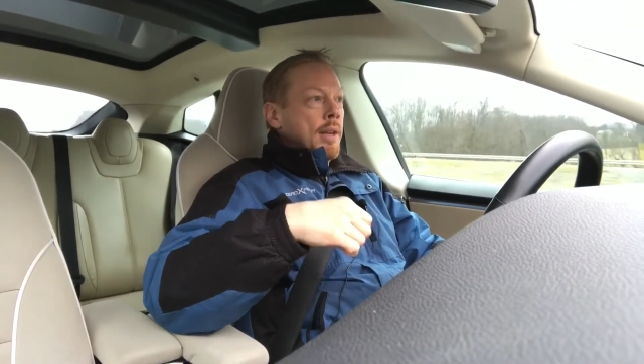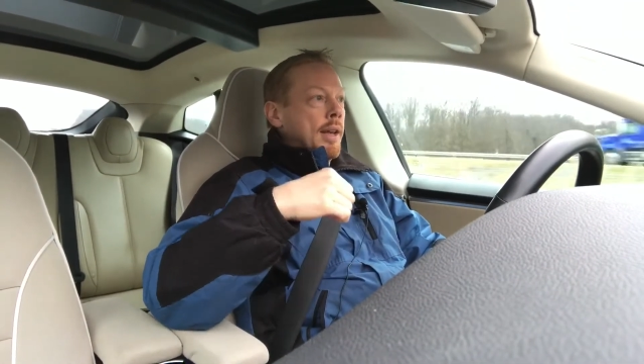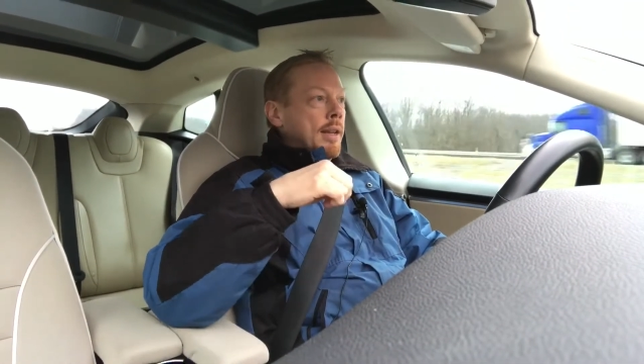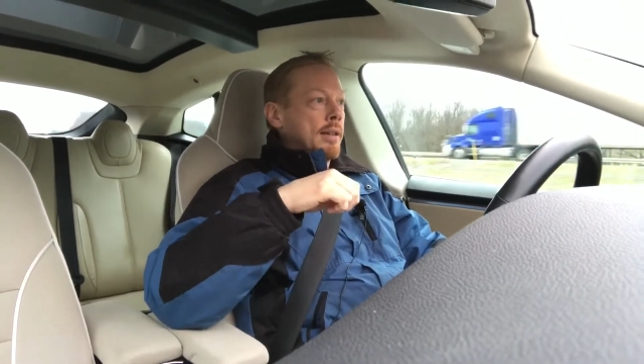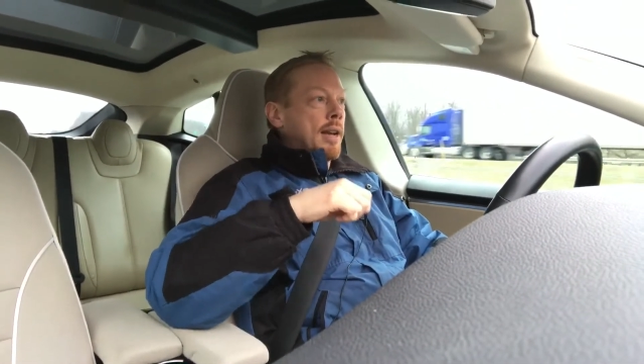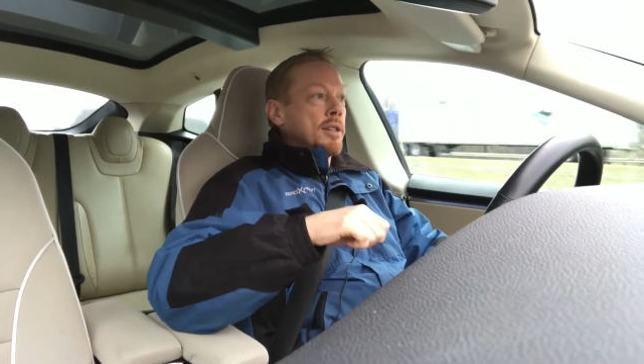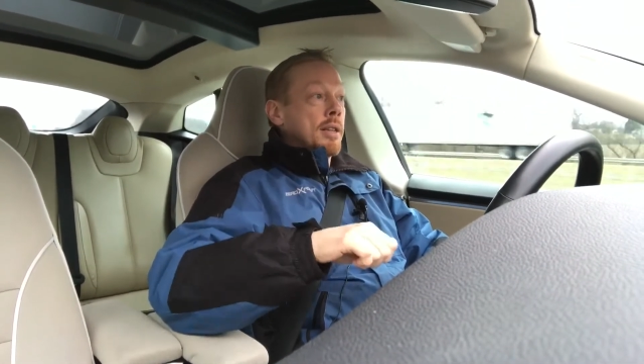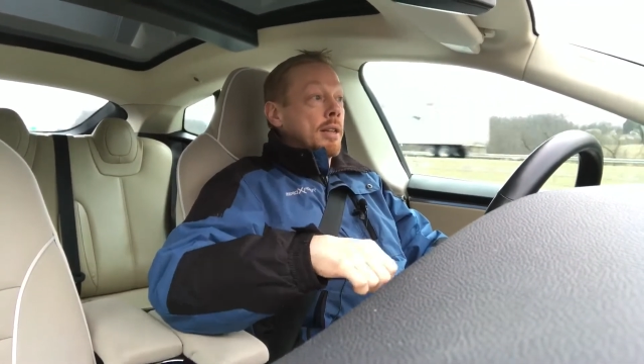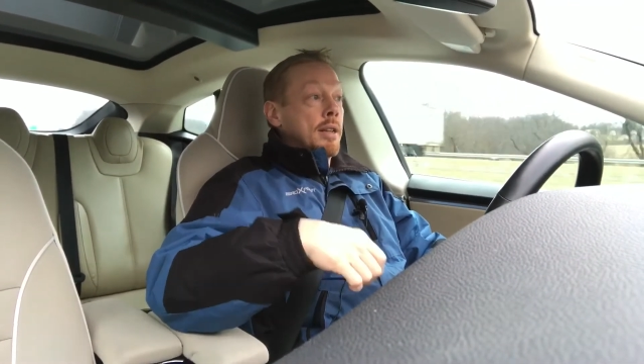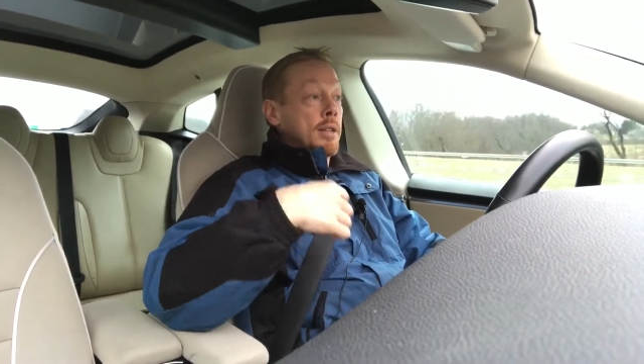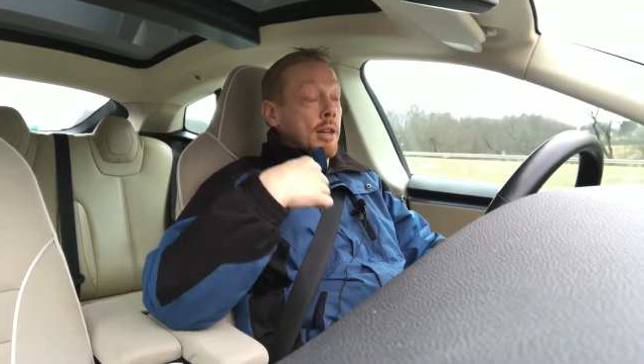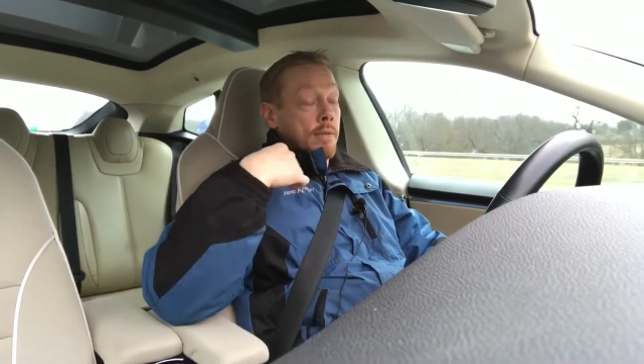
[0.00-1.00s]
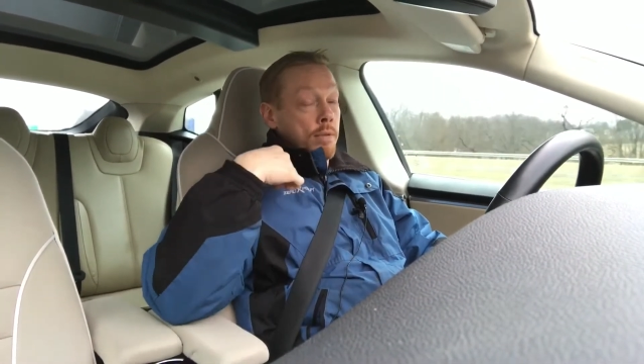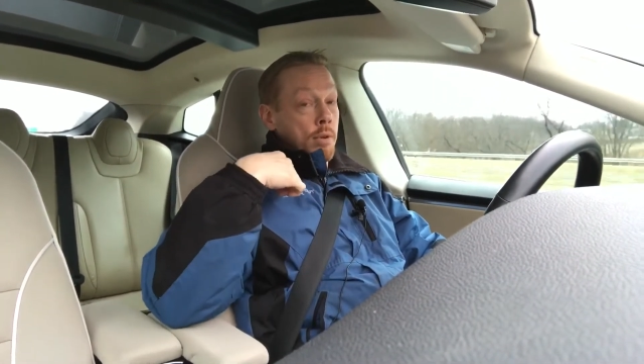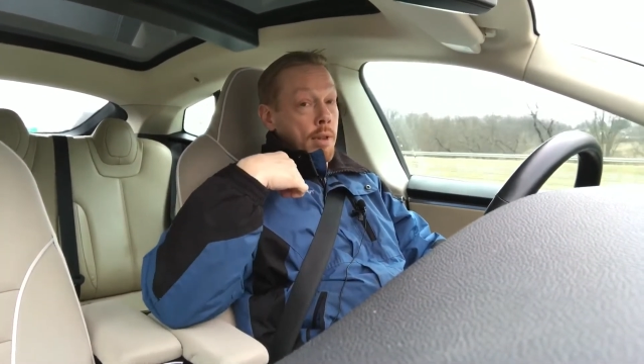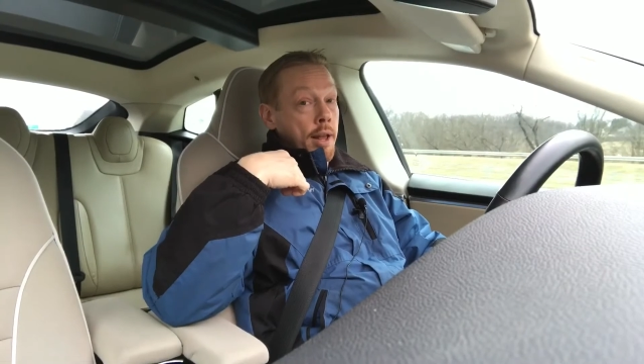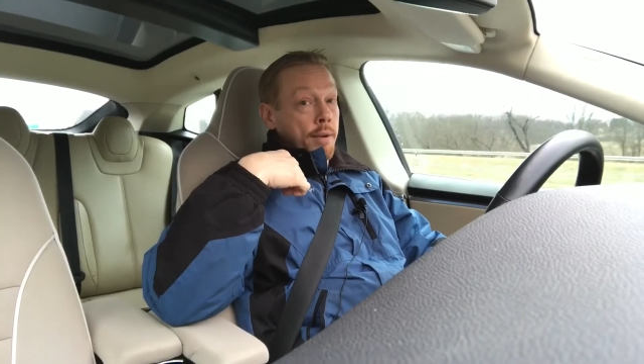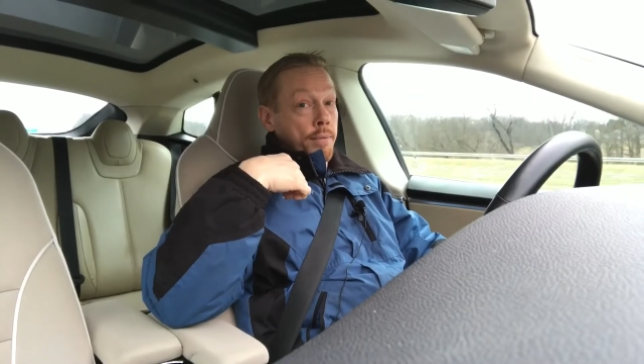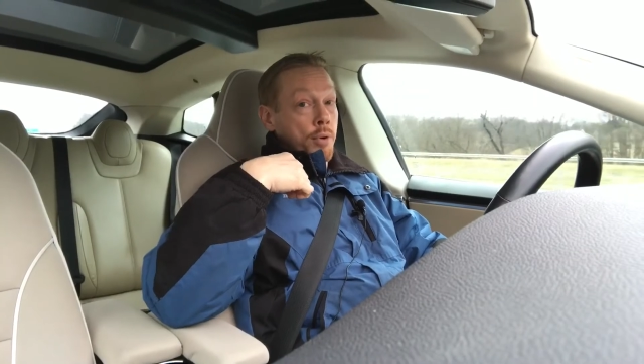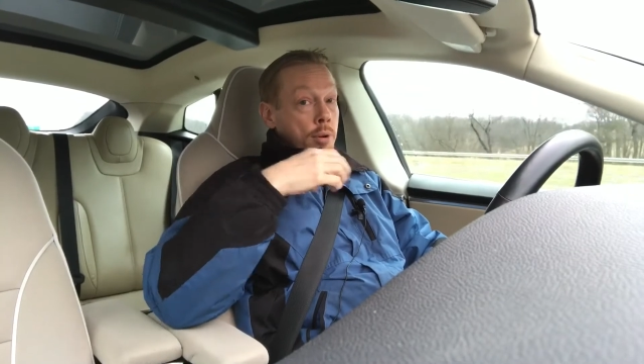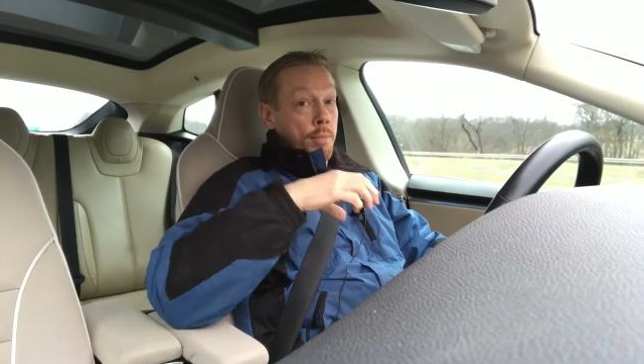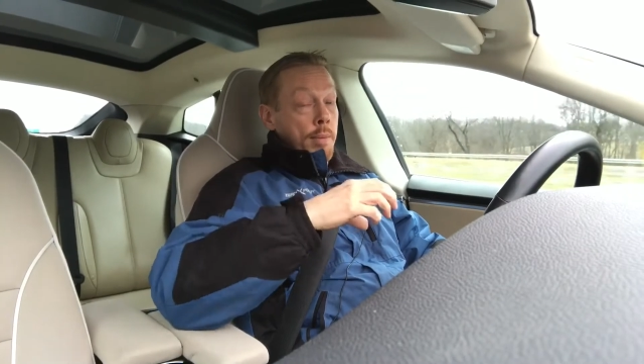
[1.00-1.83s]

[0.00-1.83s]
and Tesla doesn't give you a lot of room.